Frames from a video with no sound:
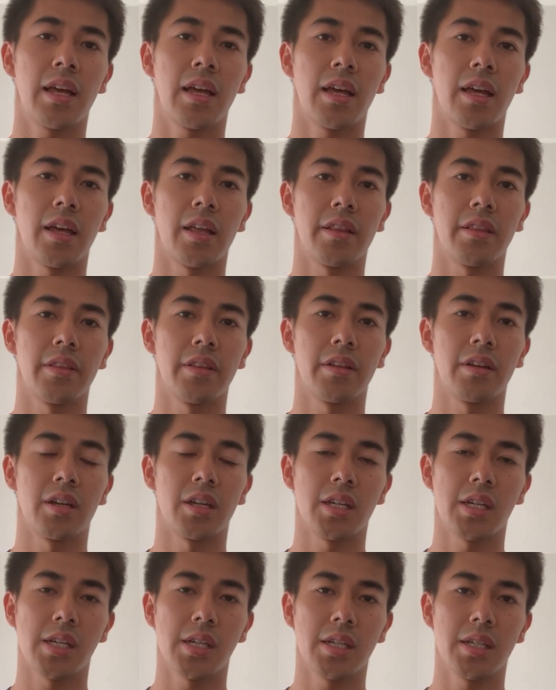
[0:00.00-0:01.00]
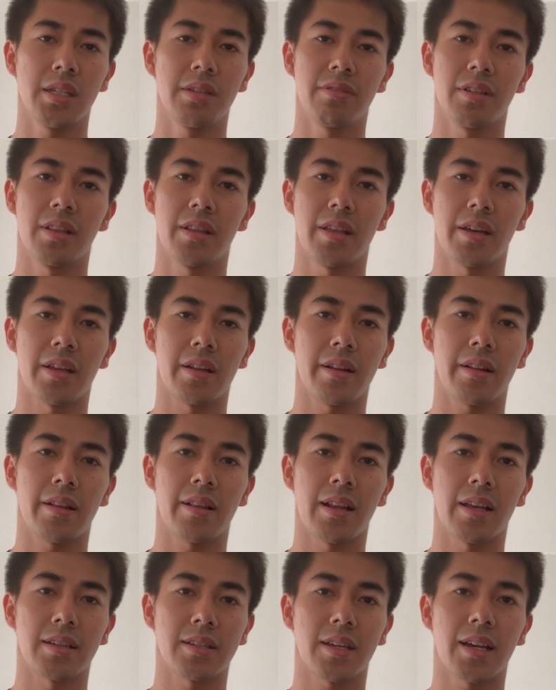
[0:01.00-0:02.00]
And even that,
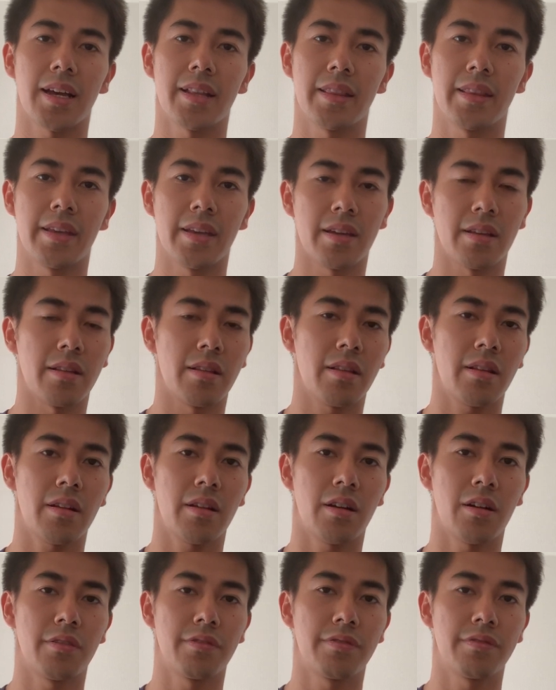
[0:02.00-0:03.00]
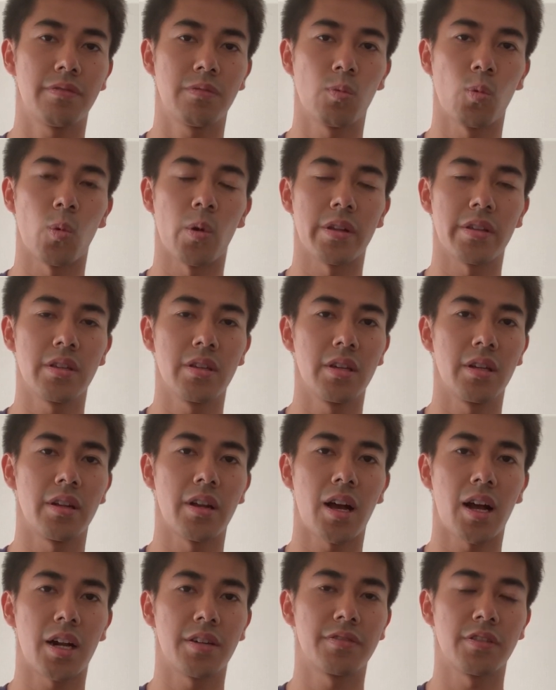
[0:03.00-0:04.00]
like at the end of 1.5 years
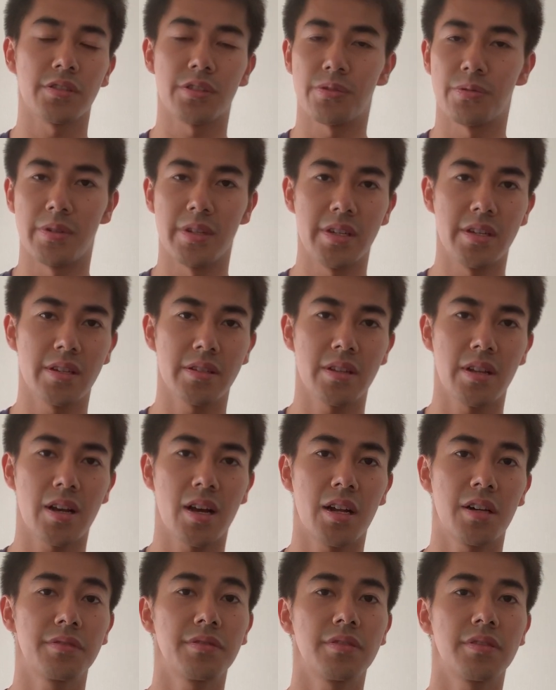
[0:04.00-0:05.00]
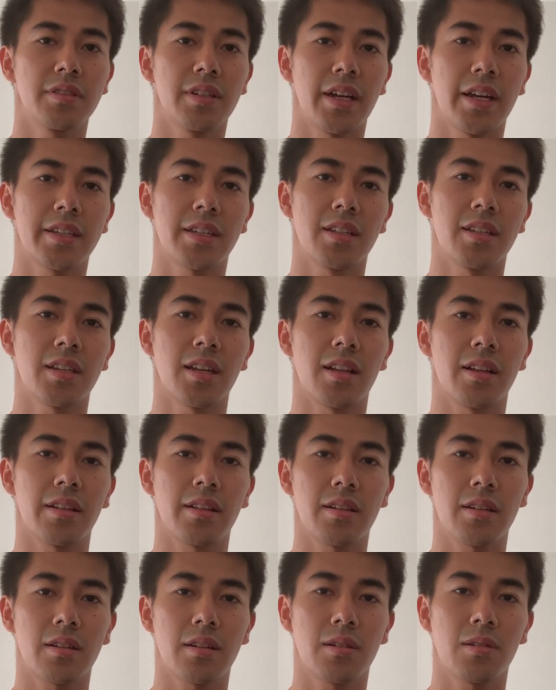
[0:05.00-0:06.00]
or 3.5 years, I can get
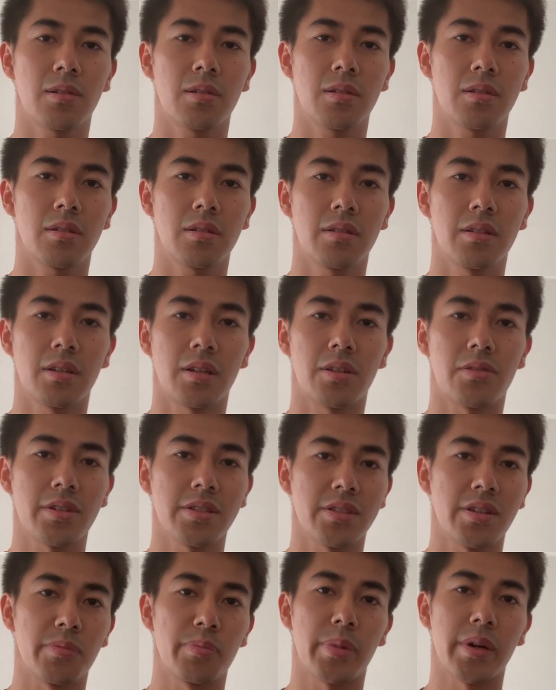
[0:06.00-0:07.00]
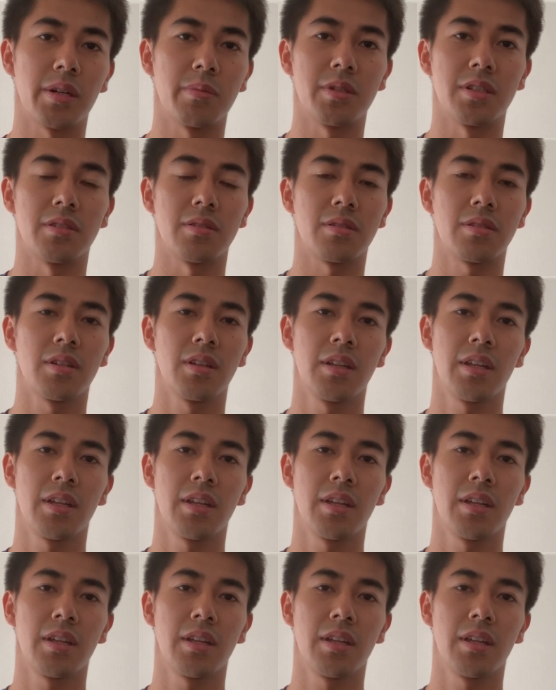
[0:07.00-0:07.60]
the resident permanent.